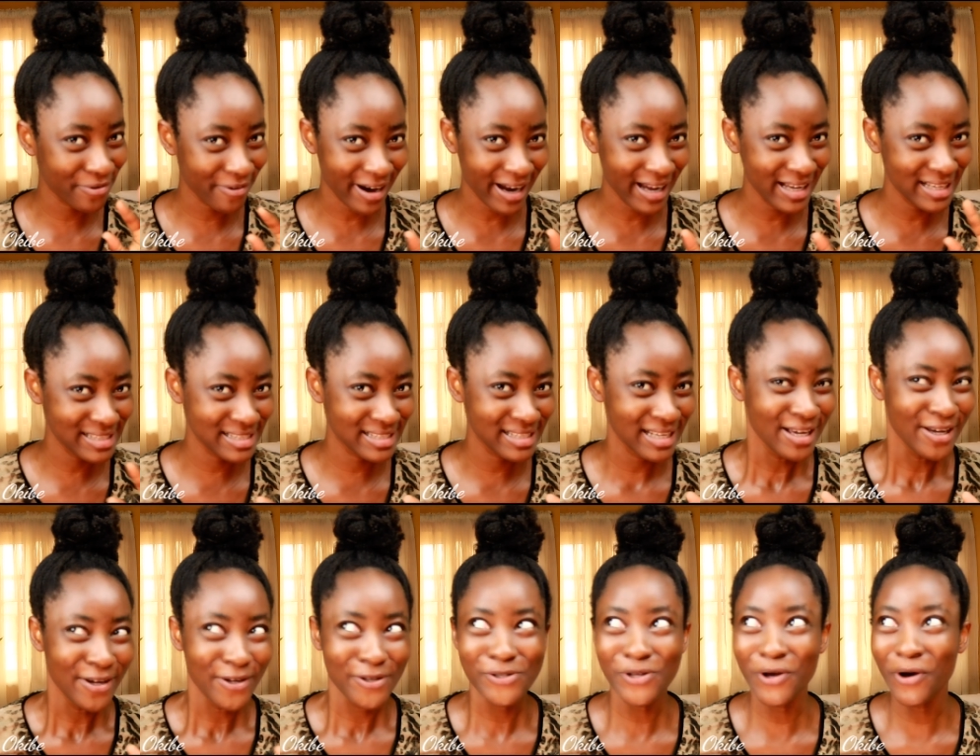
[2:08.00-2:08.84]
price.
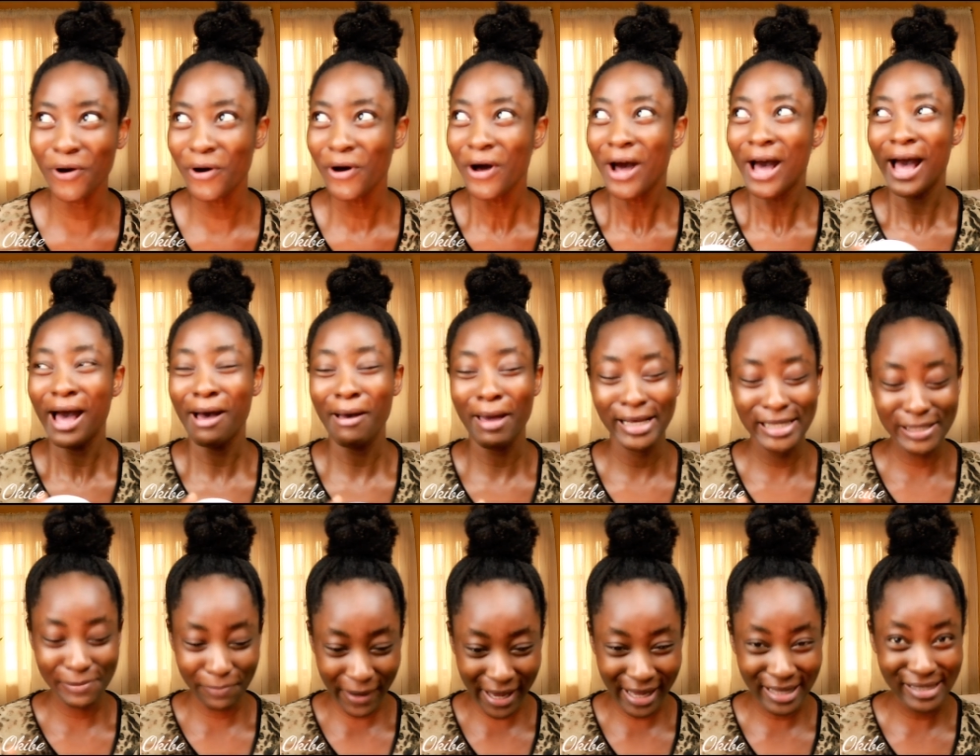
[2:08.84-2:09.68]
So
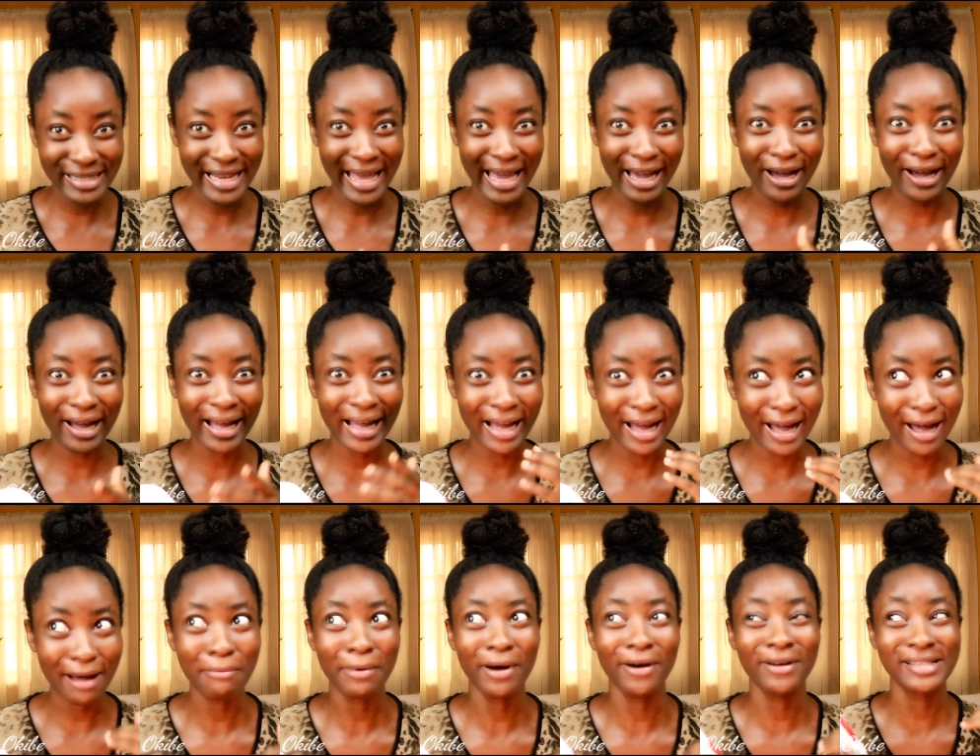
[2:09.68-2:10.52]
I spent like
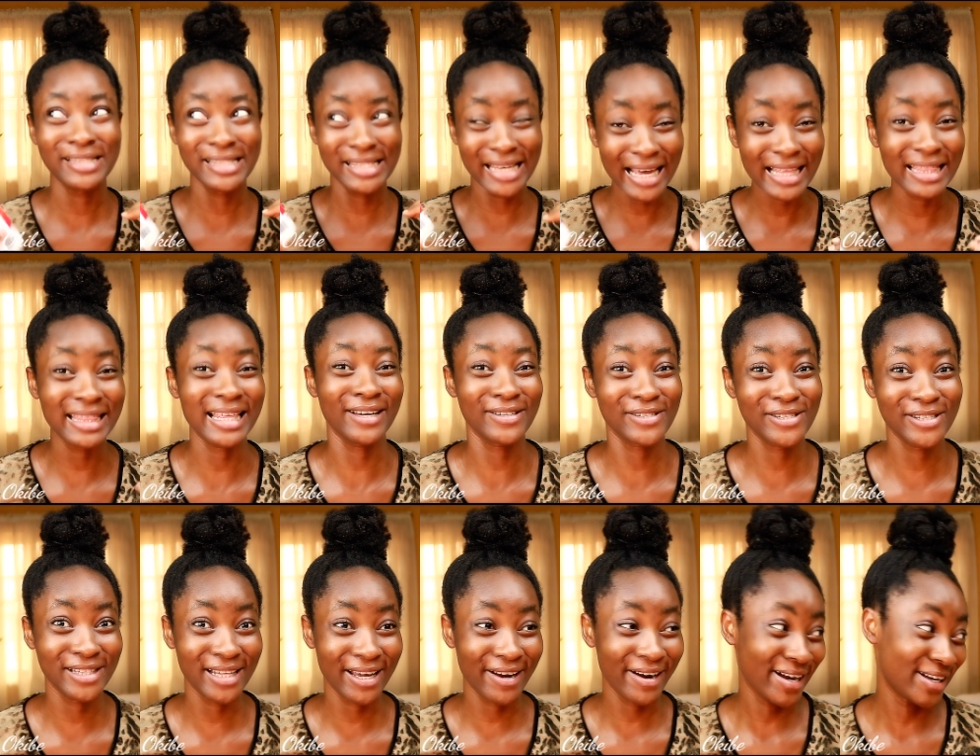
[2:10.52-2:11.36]
about
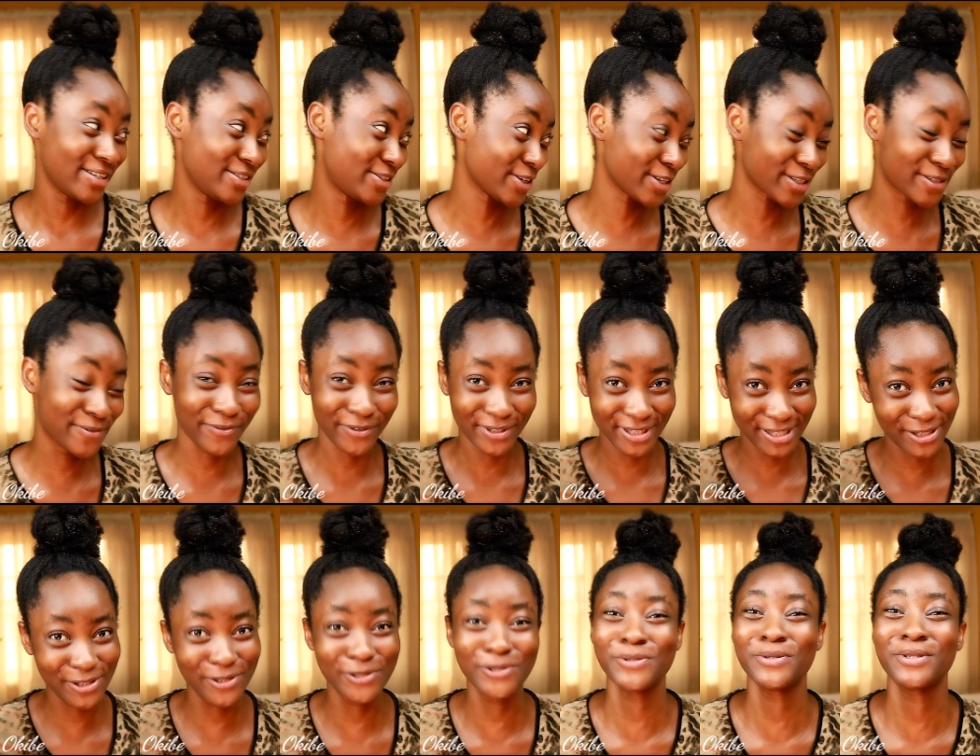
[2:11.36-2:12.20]
10,000 naira just for
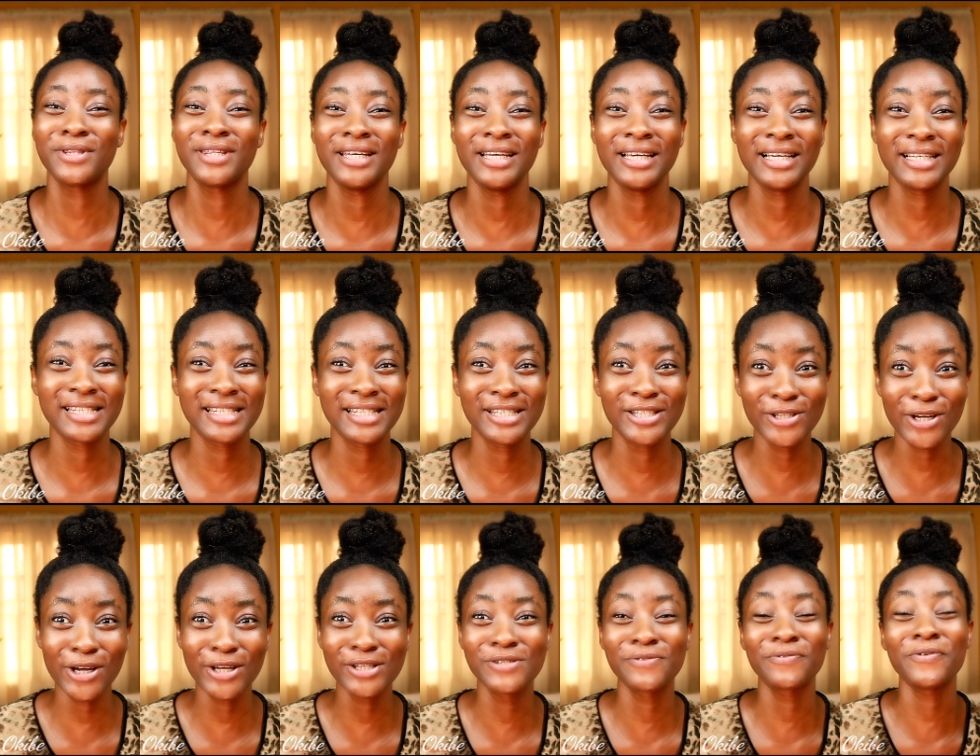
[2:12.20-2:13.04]
these two things,
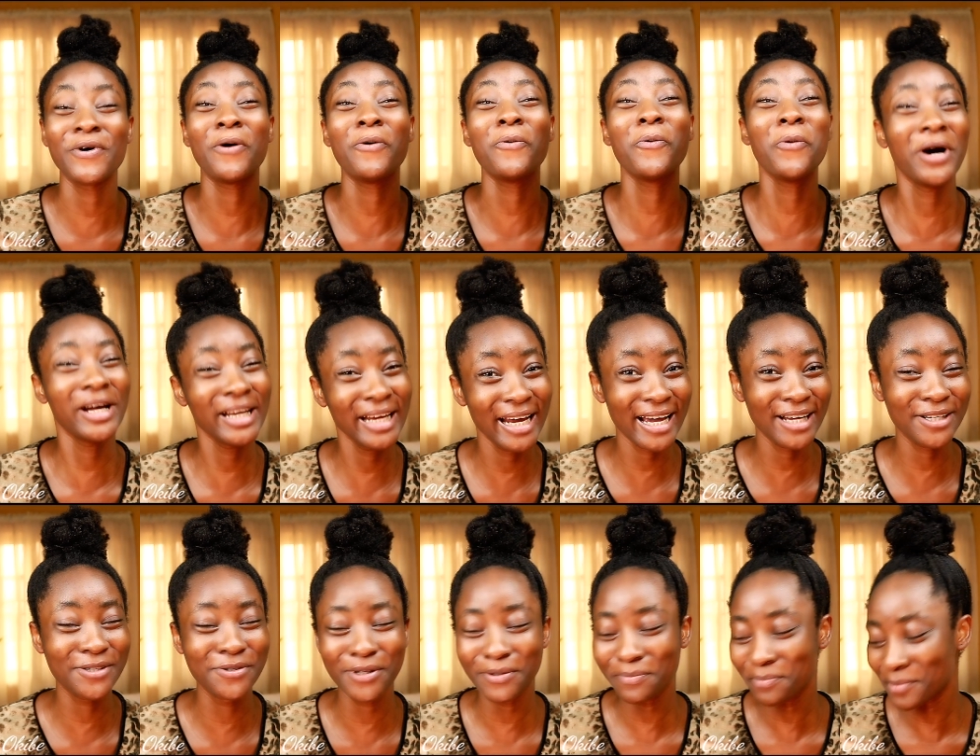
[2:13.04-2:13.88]
just for one
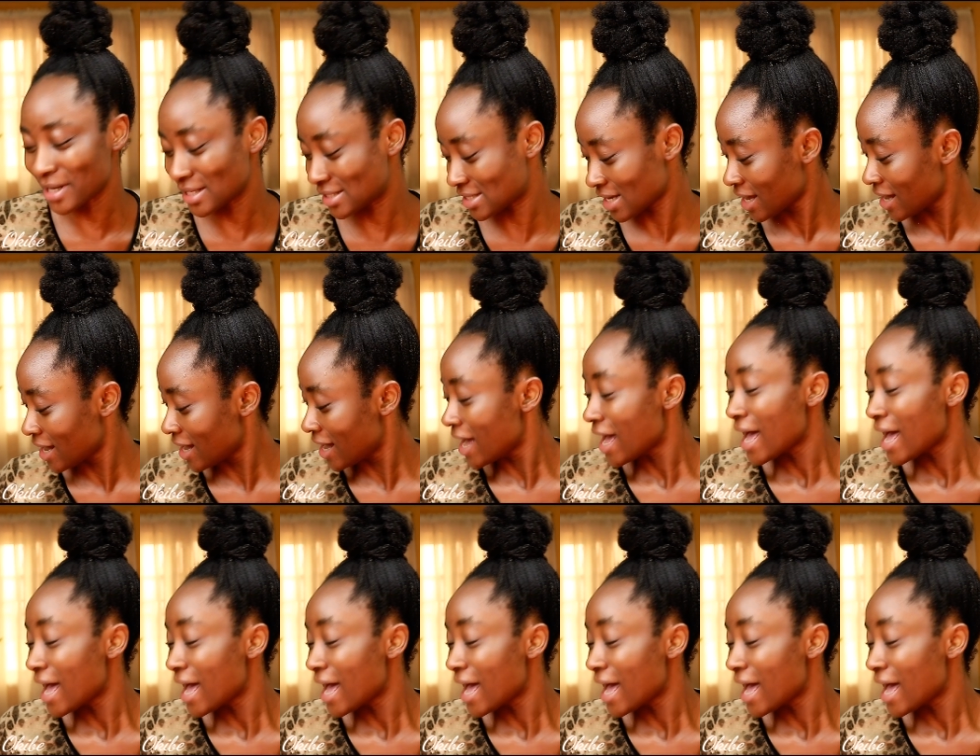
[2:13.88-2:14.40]
hair treatment.